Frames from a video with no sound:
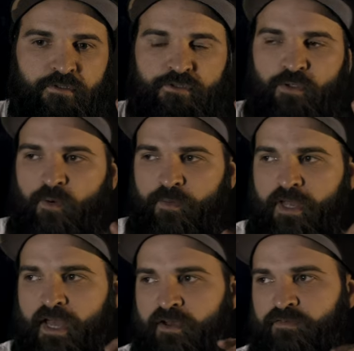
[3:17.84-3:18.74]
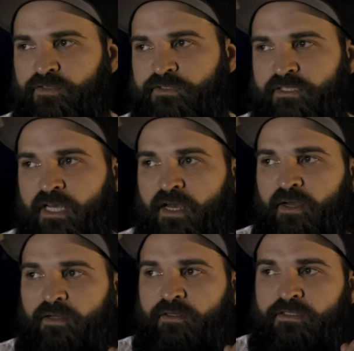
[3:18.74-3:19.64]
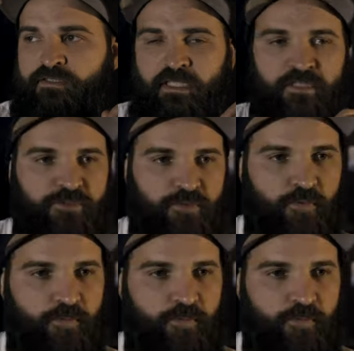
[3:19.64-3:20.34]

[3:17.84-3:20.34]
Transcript: So what we have is cylindrical